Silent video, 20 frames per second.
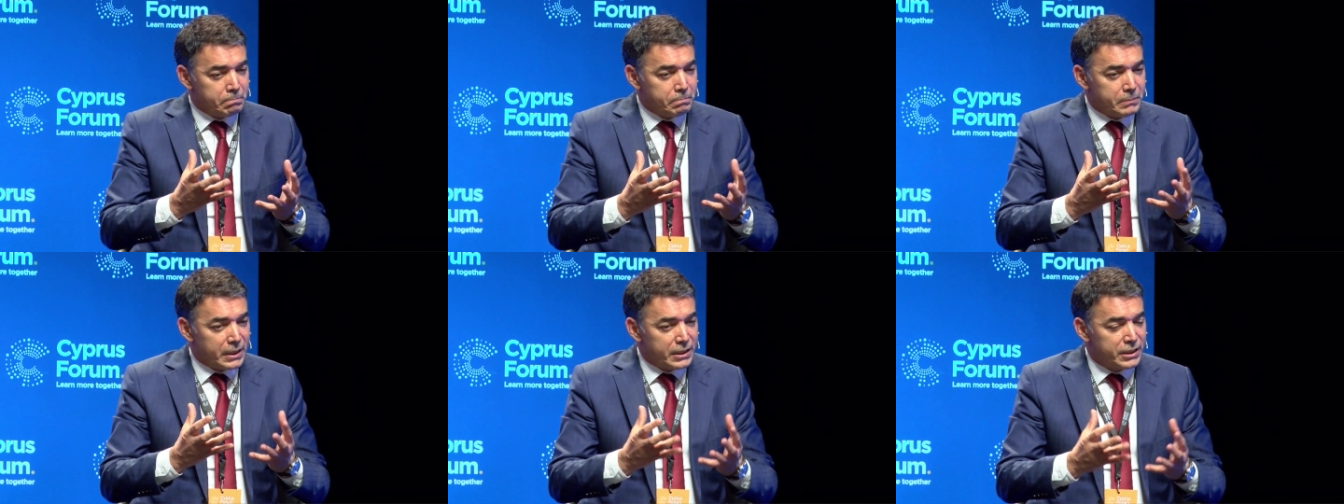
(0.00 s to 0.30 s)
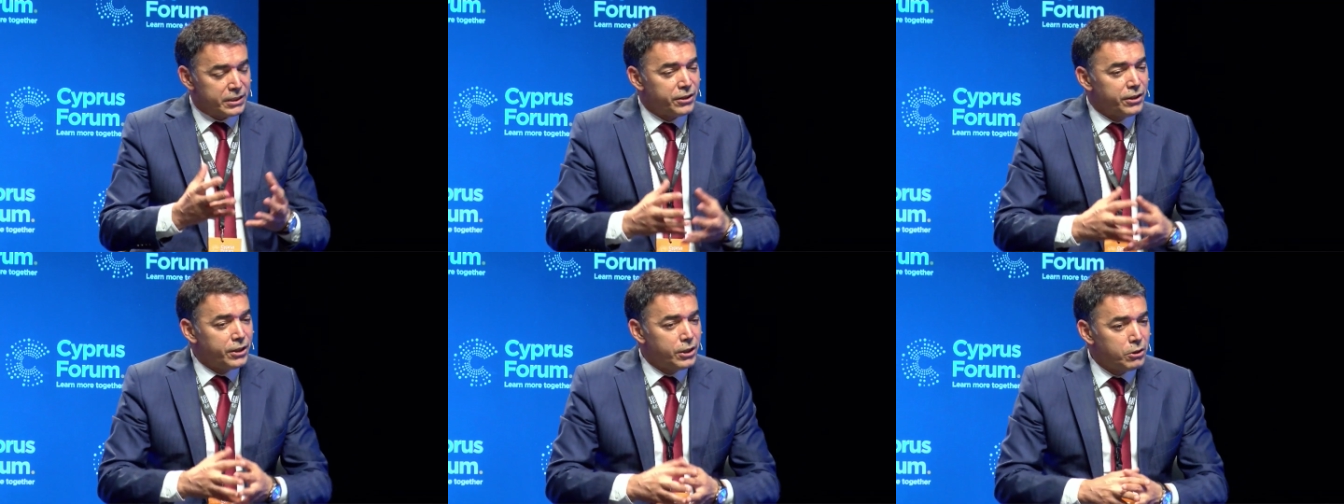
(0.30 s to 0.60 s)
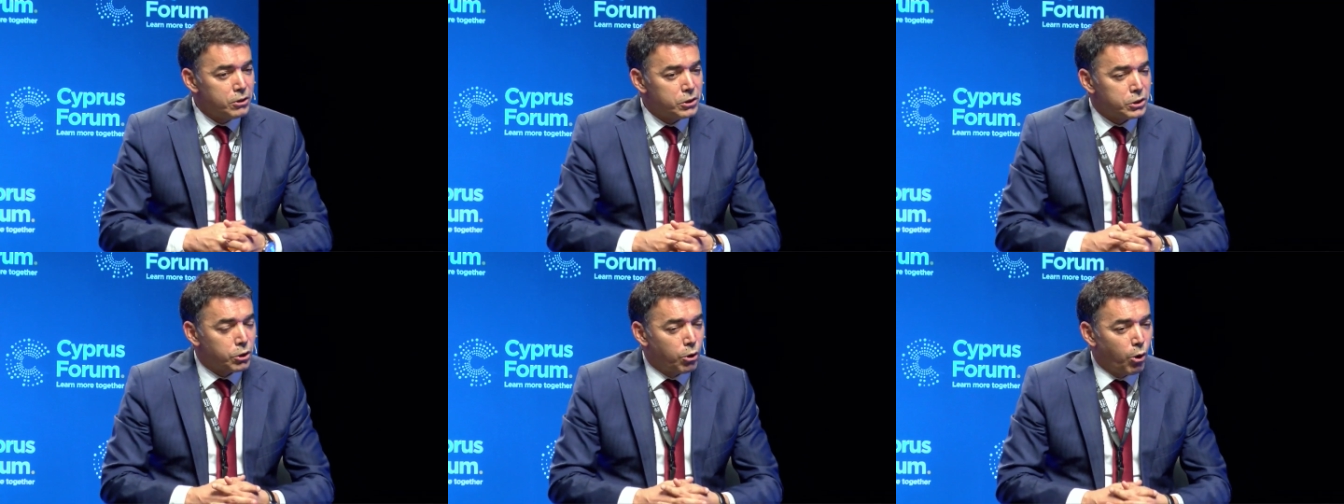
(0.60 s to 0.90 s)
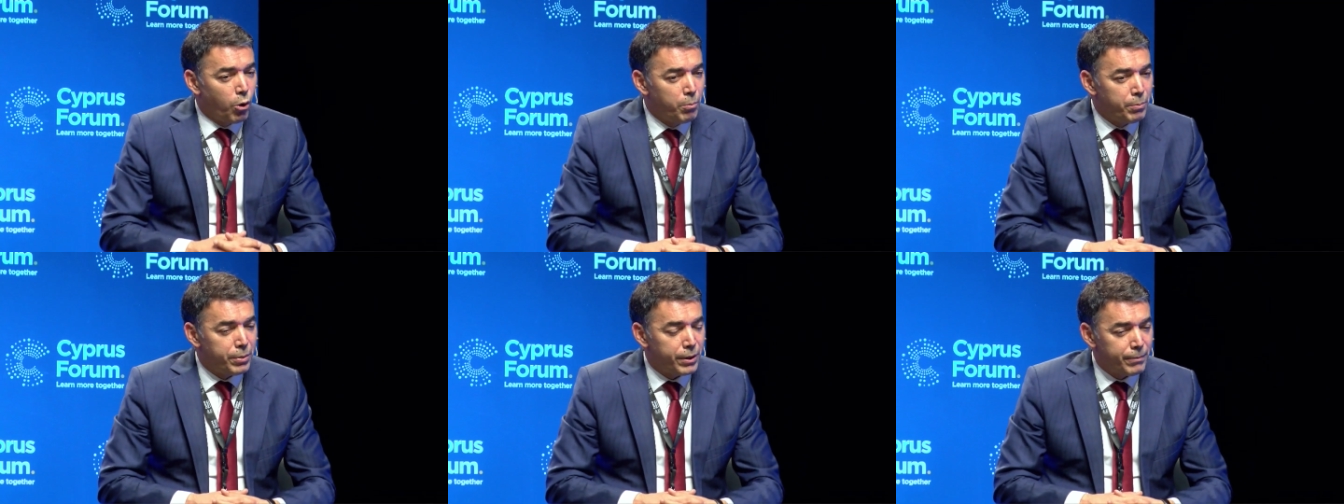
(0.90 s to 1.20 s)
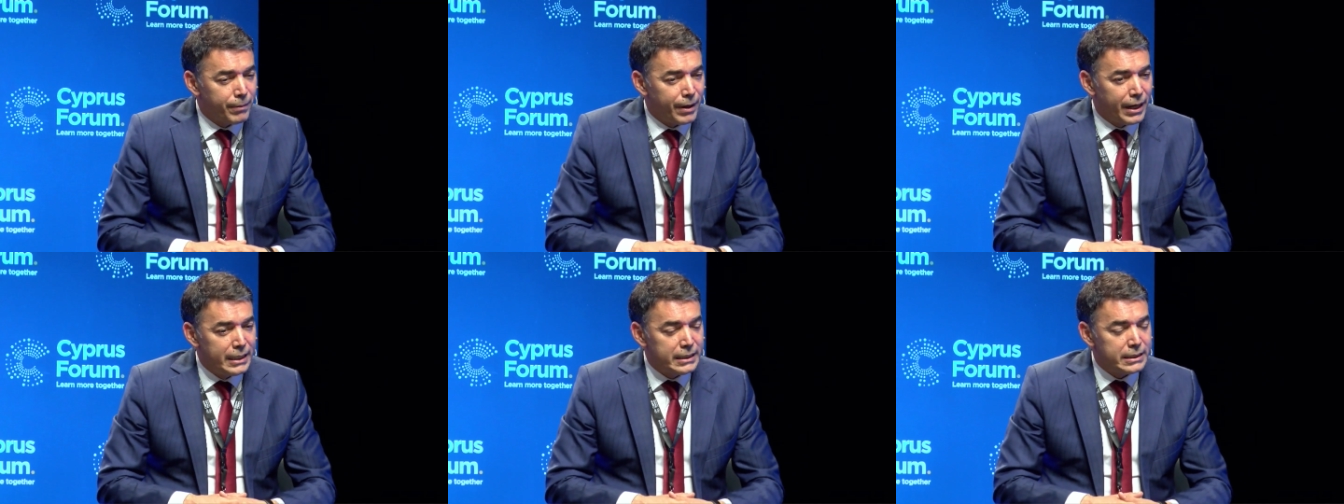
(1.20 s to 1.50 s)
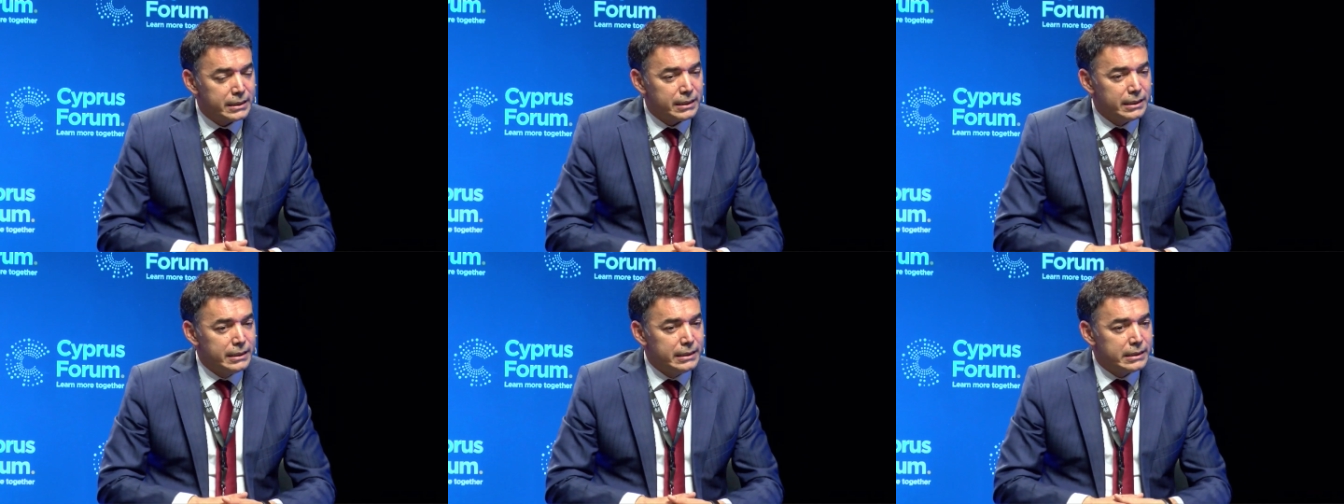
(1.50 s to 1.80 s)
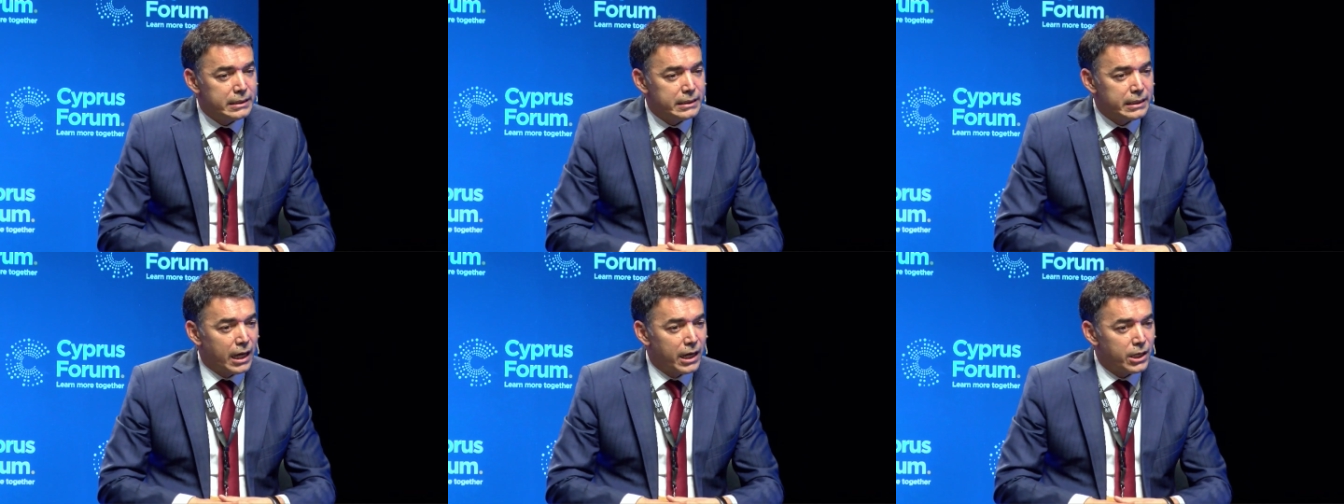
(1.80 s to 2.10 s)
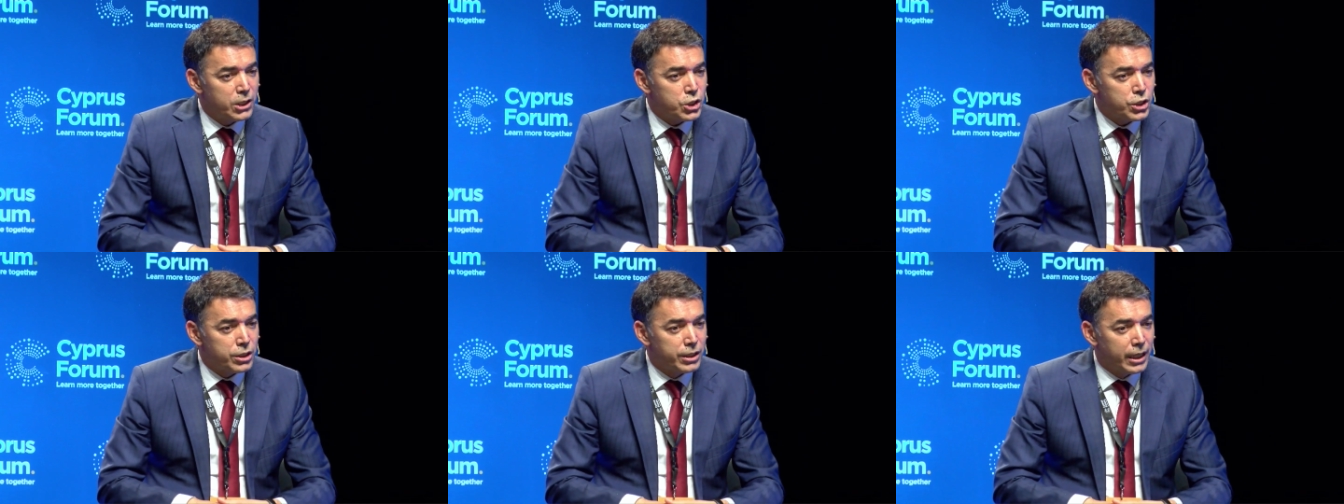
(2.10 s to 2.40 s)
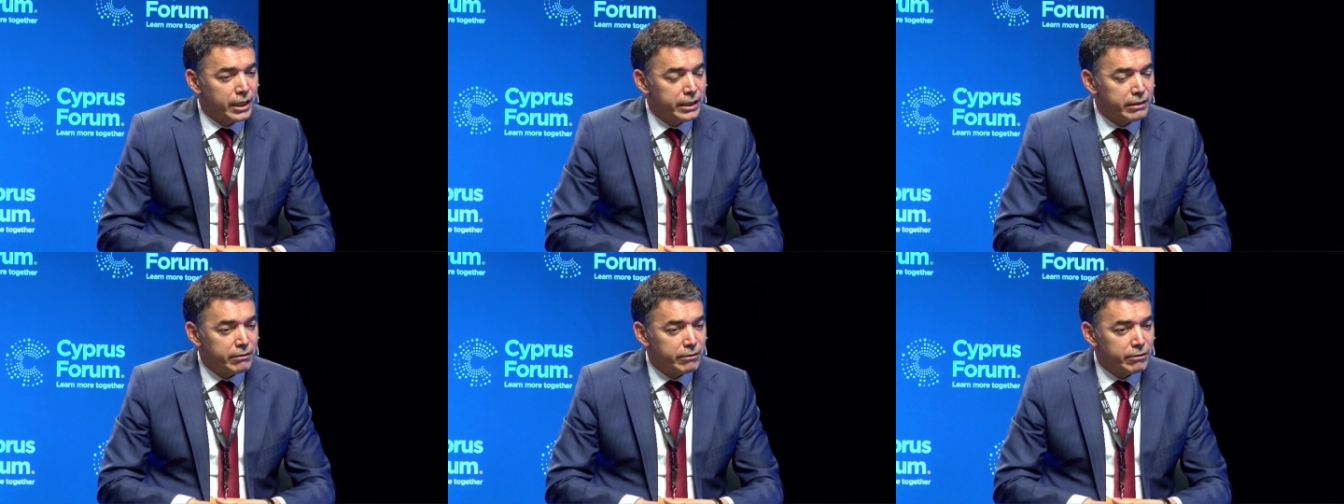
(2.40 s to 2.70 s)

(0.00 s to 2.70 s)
serious compromise is such that